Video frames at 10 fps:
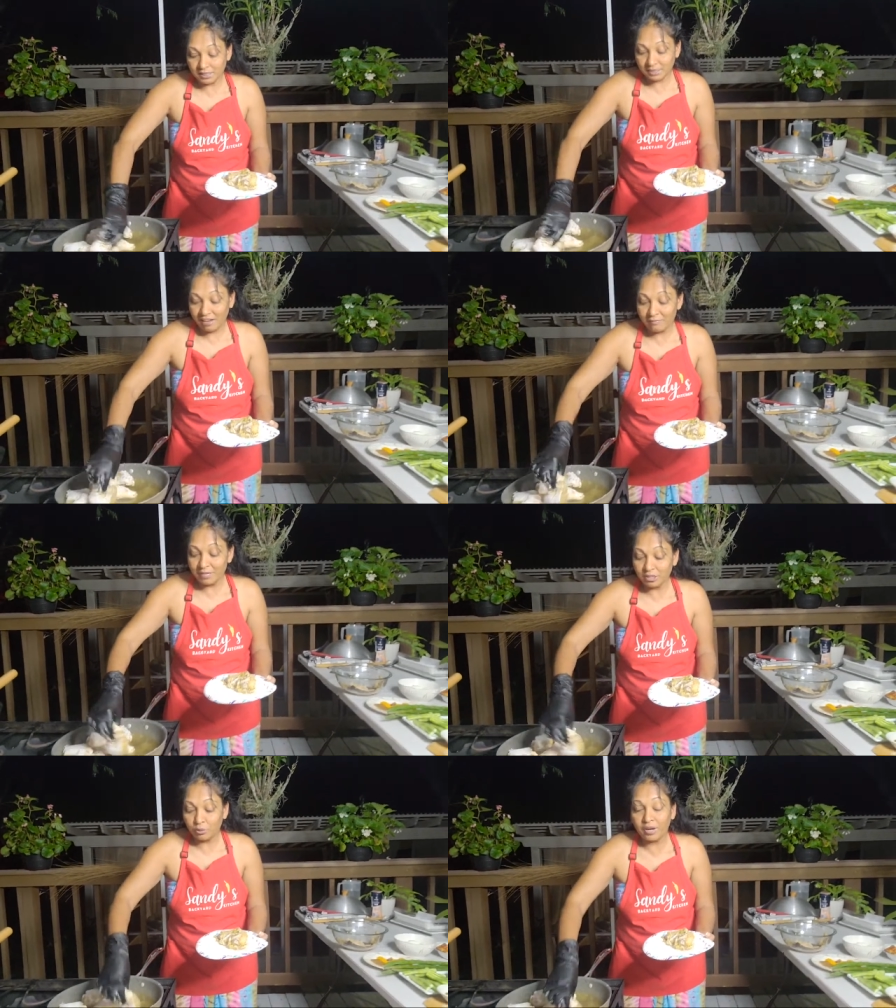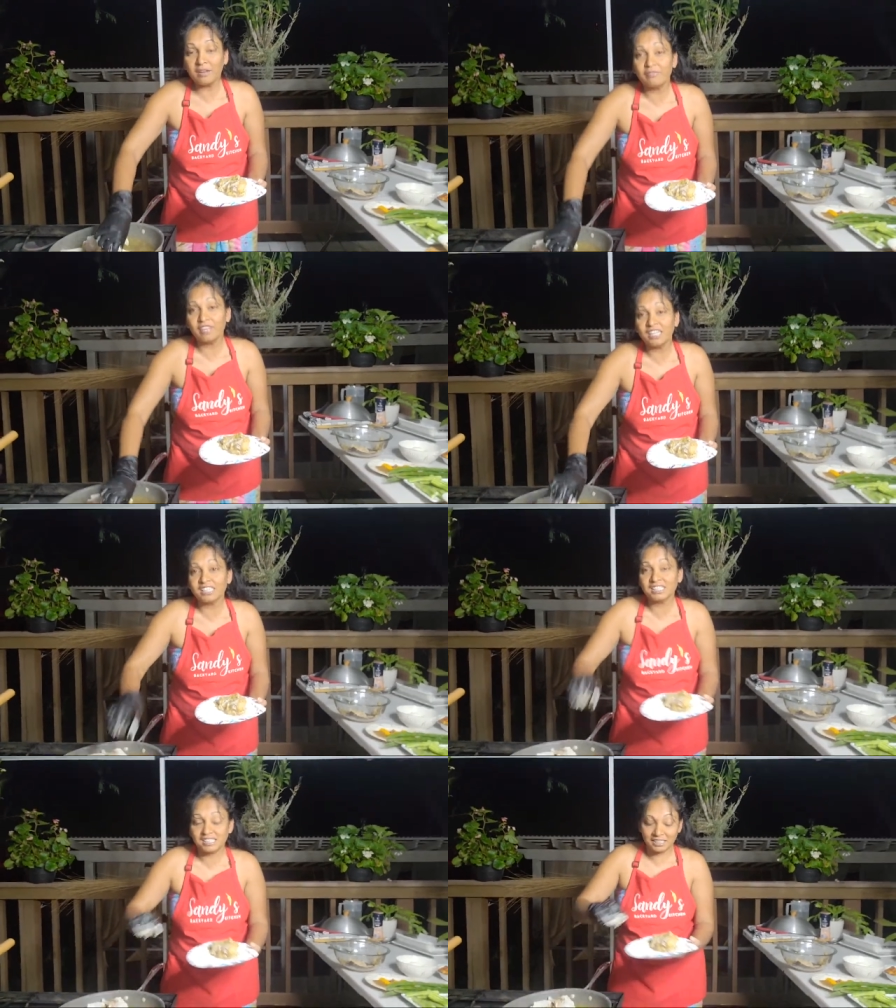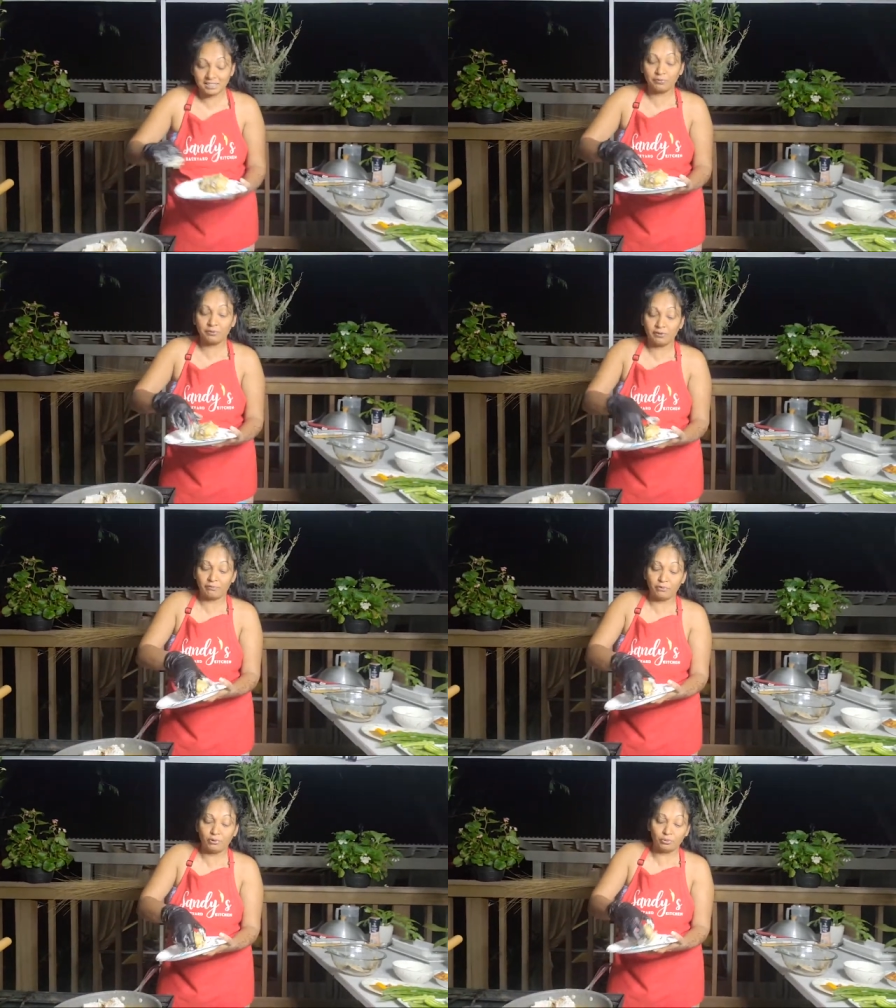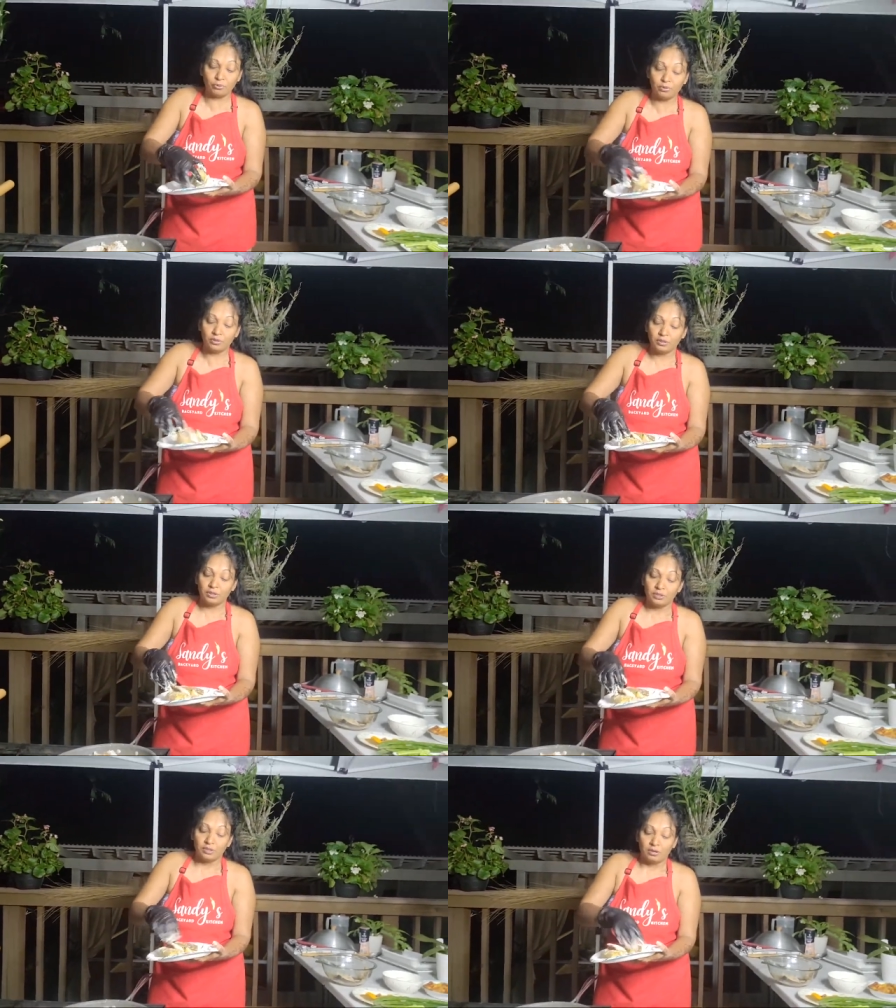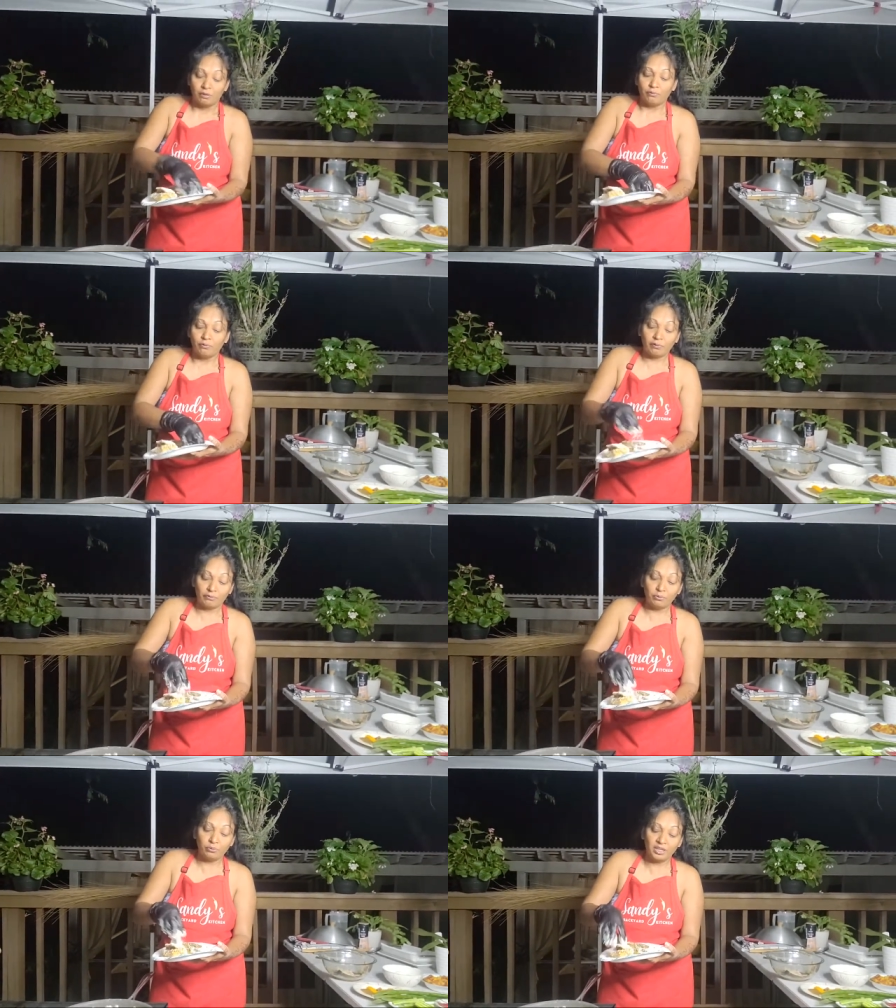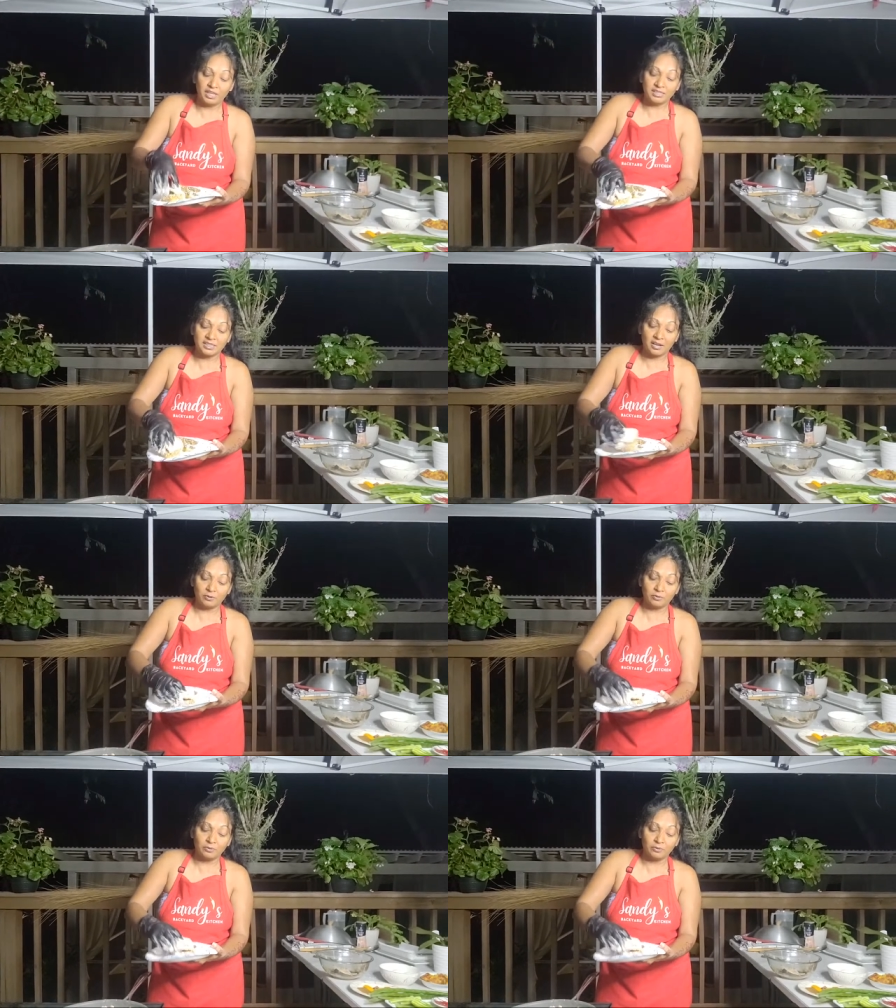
I've been craving this dish for a few for a few days now.